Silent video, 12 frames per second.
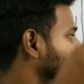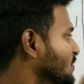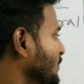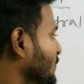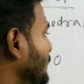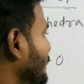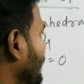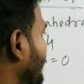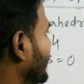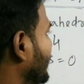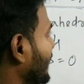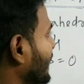So
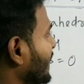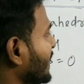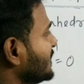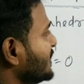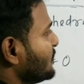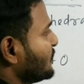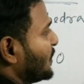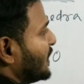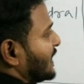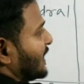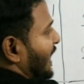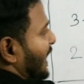when I take an example
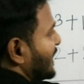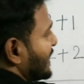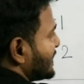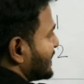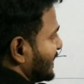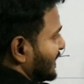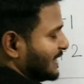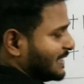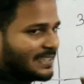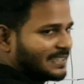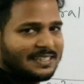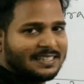like
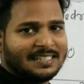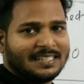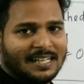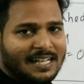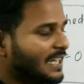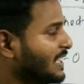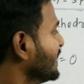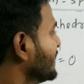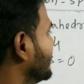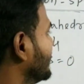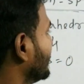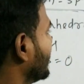NS3,
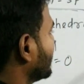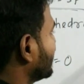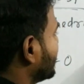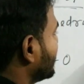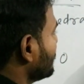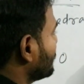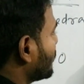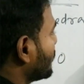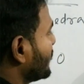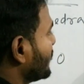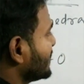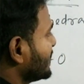there are 3
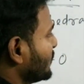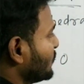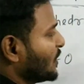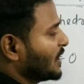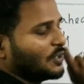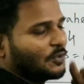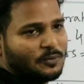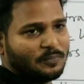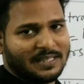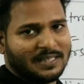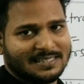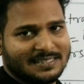bond pairs and 1
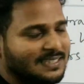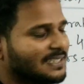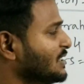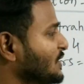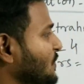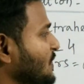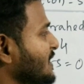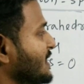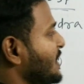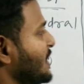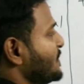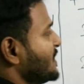lone pairs. So the
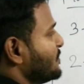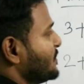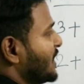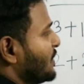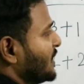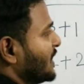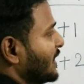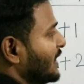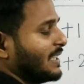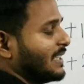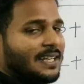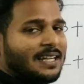self is
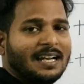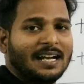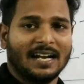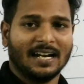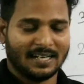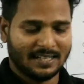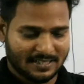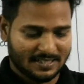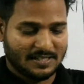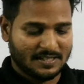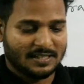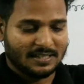pyramidal,
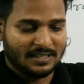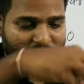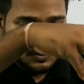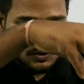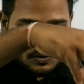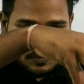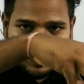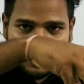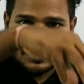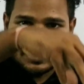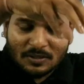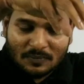and due to
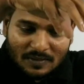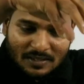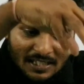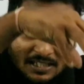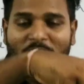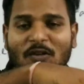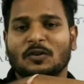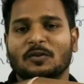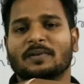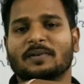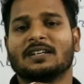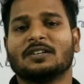presence of that
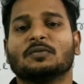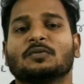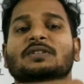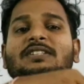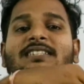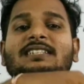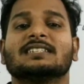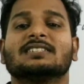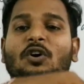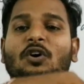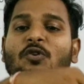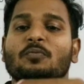lone pair, which
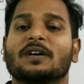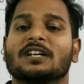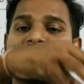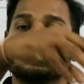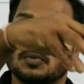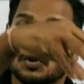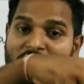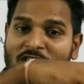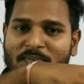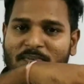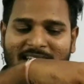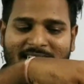occupies more
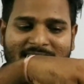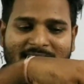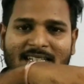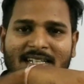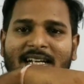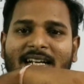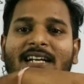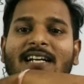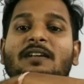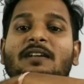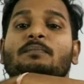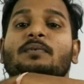space,
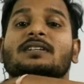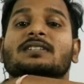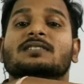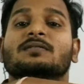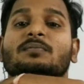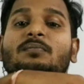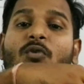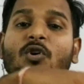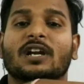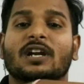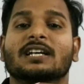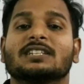it repels
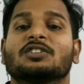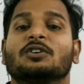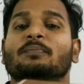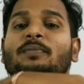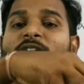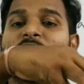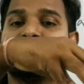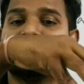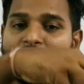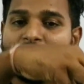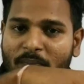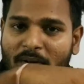more as compared to
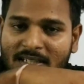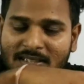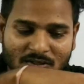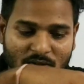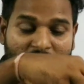bond pairs.